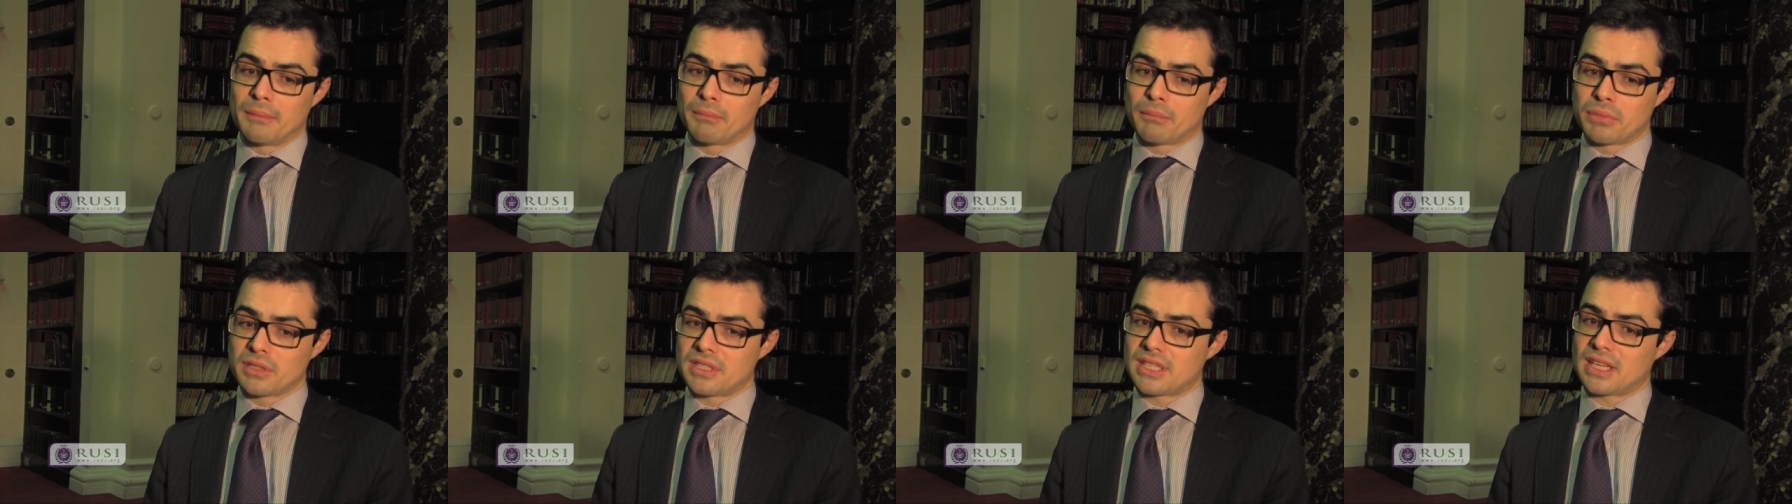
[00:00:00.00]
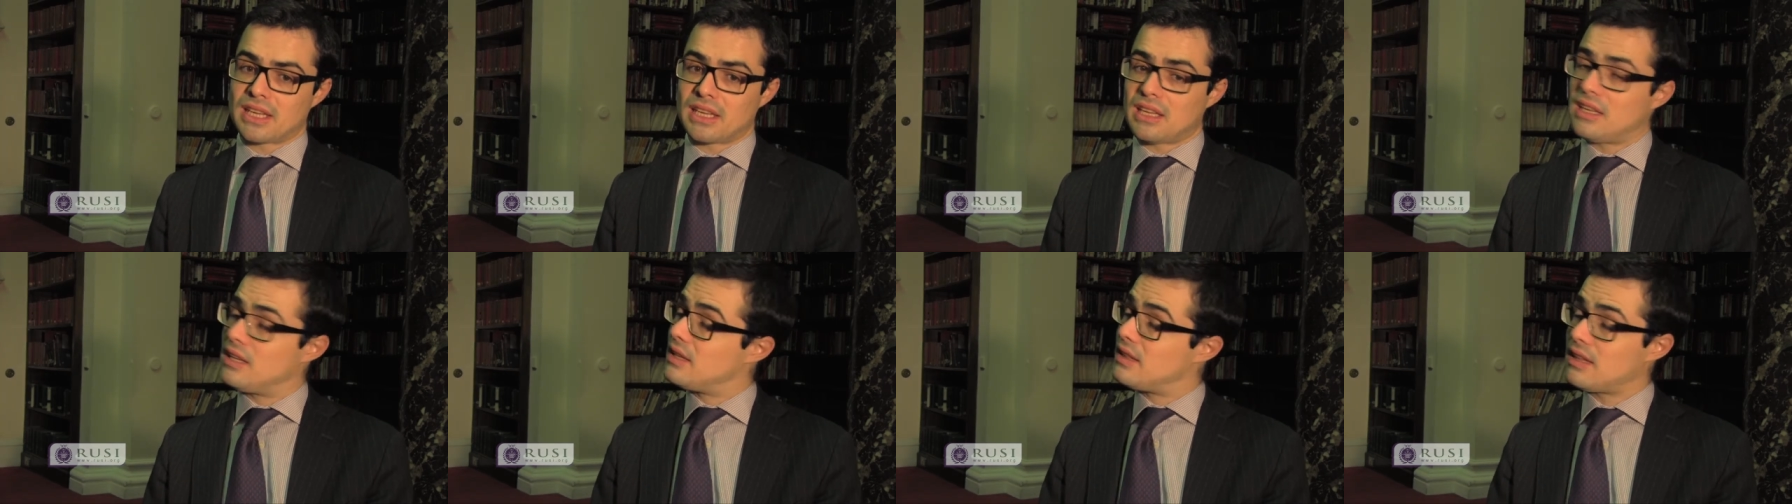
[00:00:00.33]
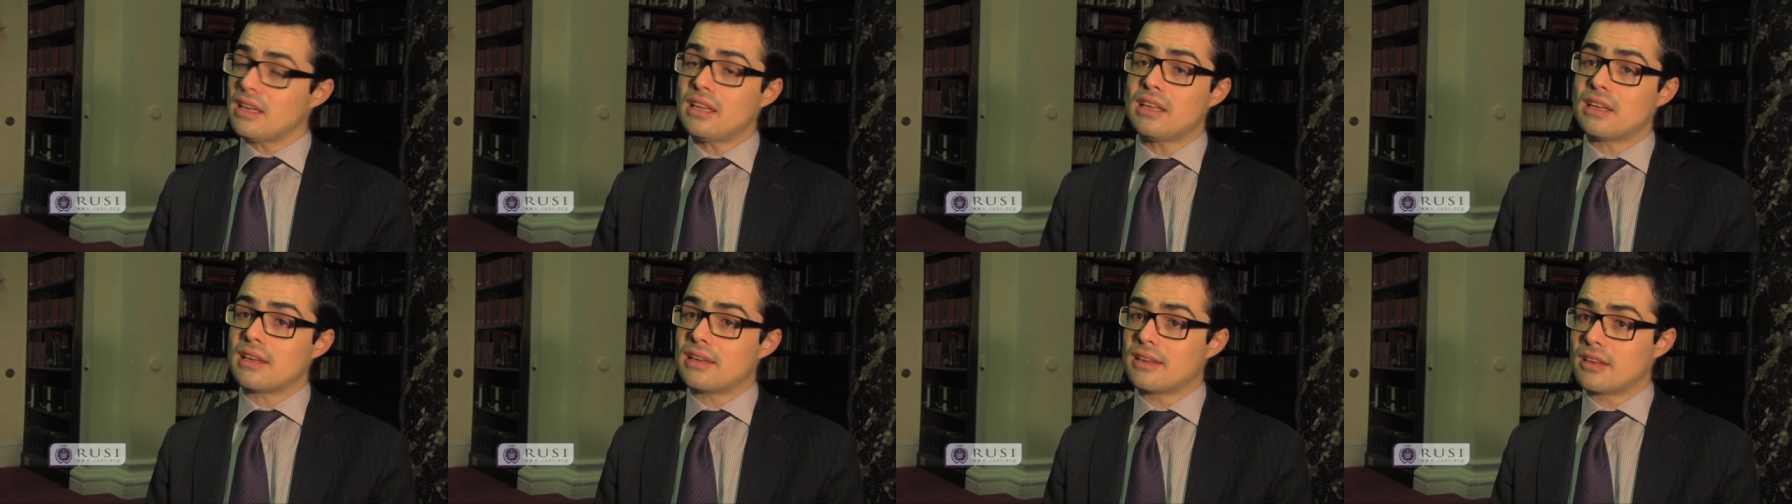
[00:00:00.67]
particularly
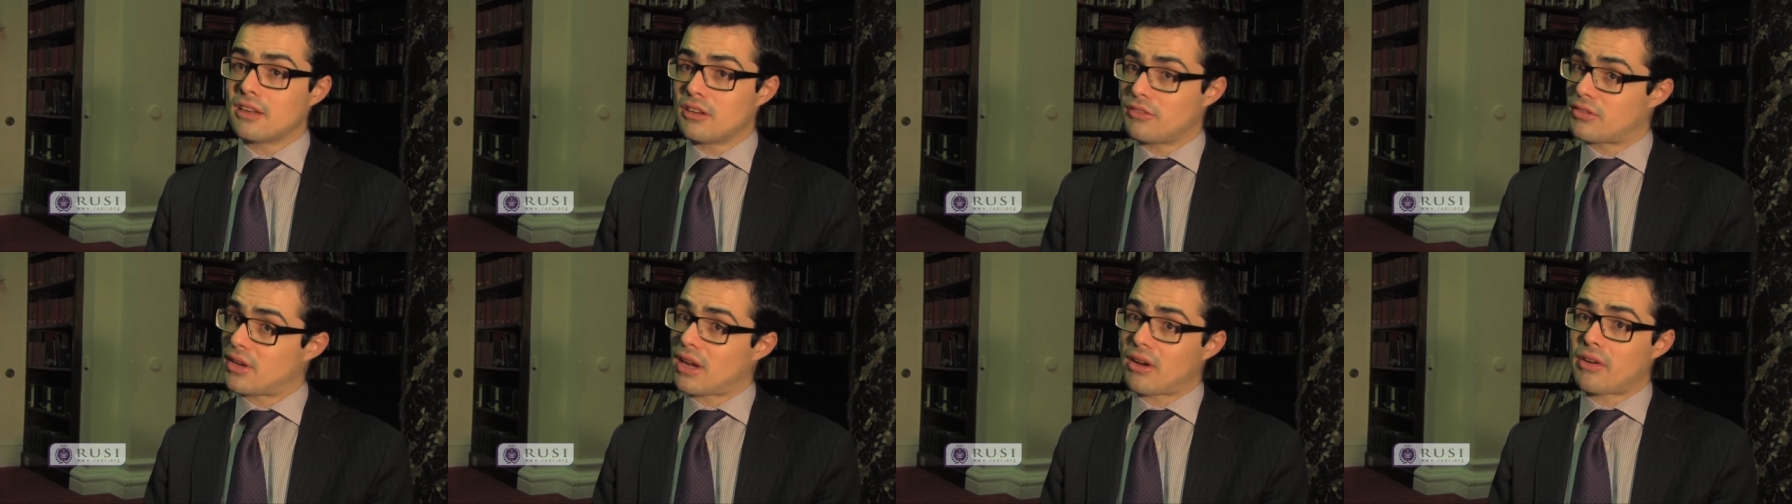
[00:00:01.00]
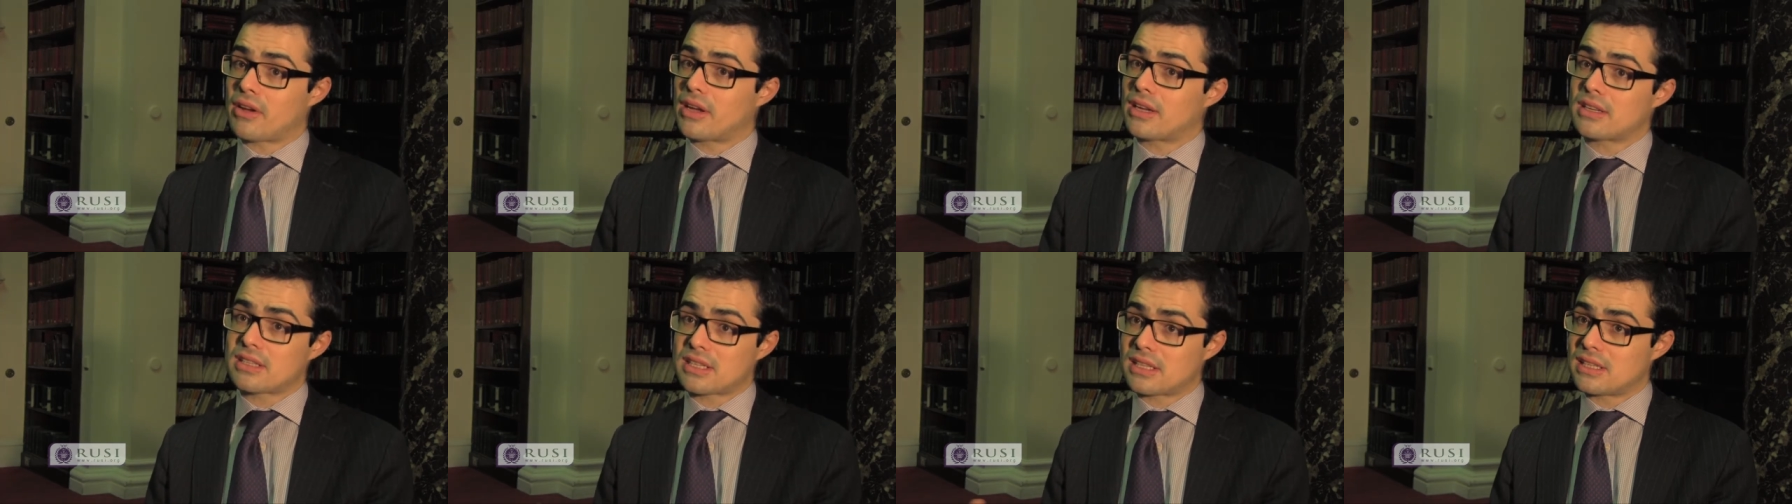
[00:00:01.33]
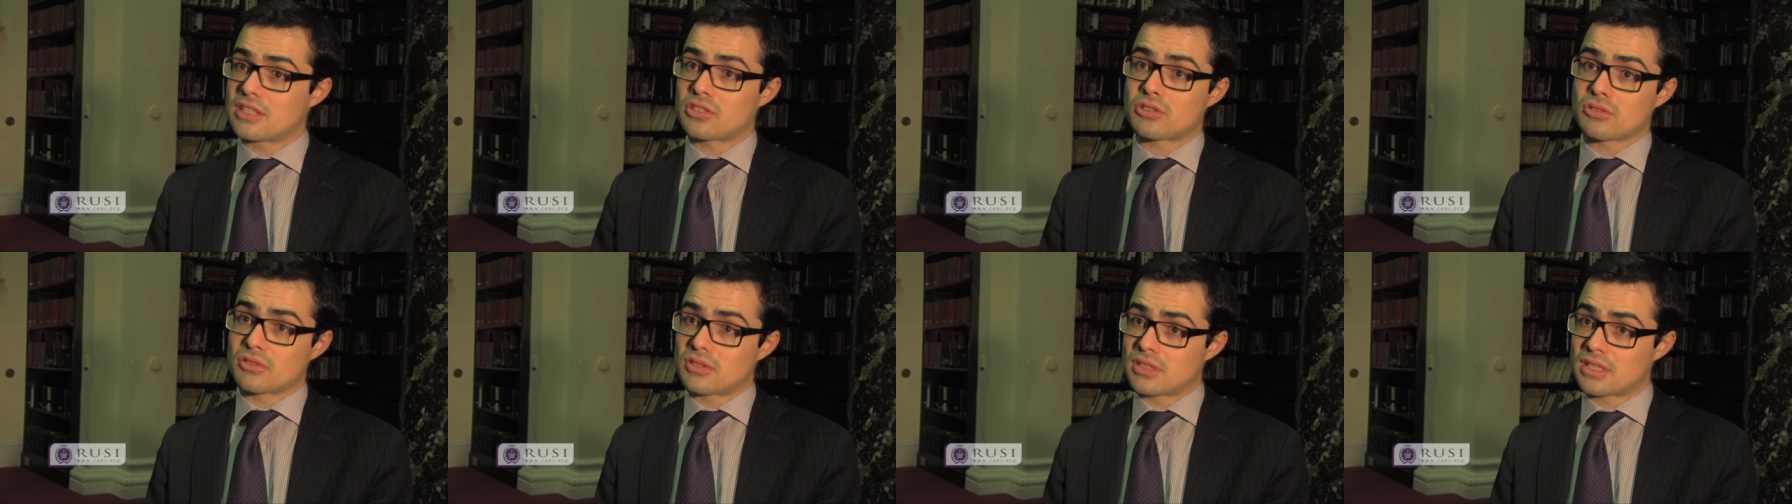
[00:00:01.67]
thinking of carrying out
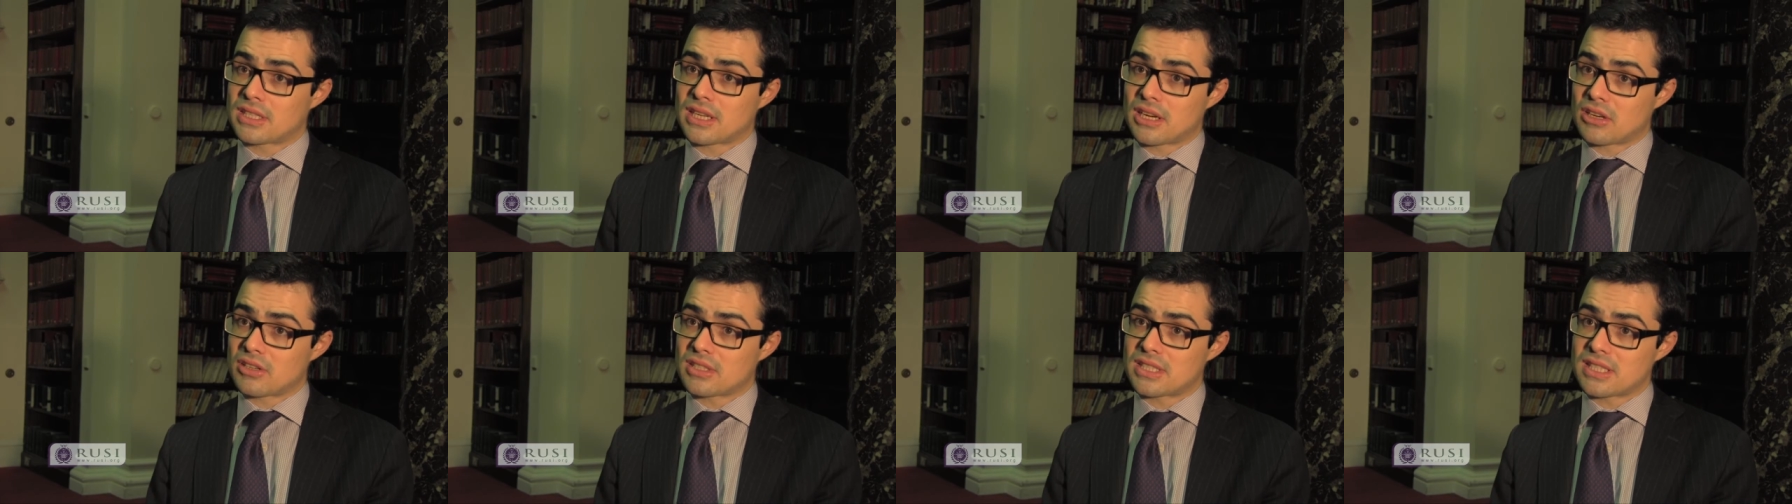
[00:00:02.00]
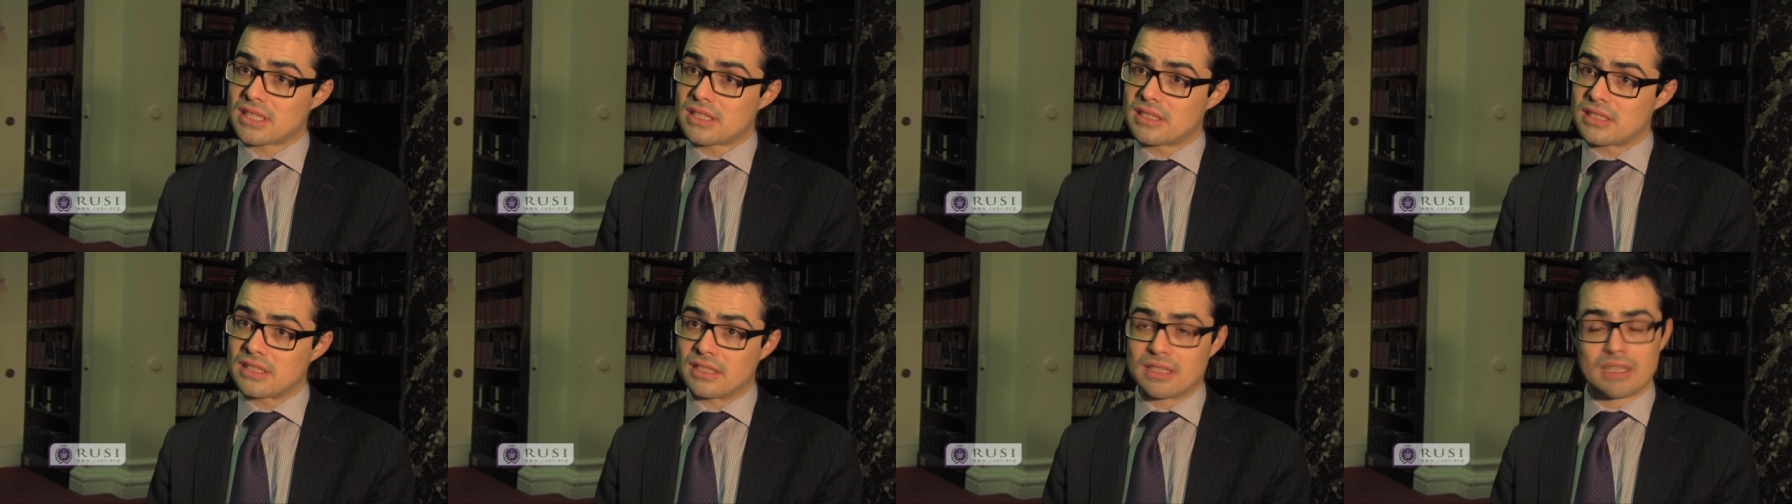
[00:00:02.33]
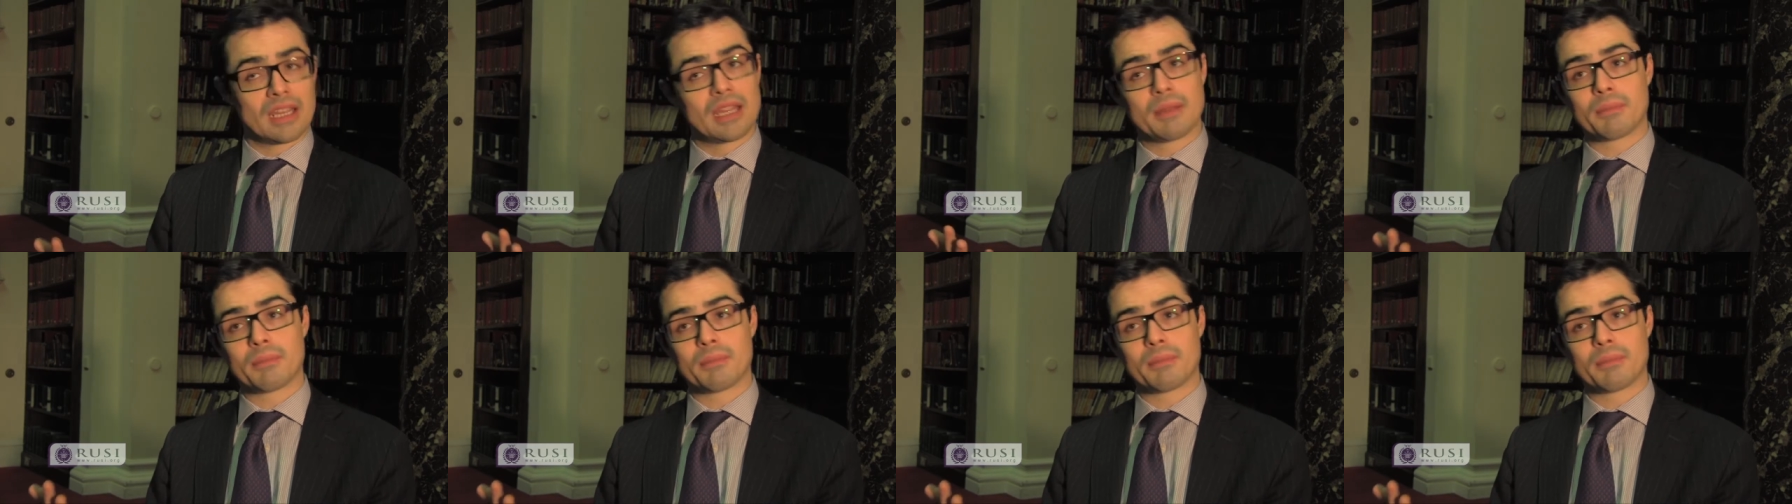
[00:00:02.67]
any sort of terrorist incident.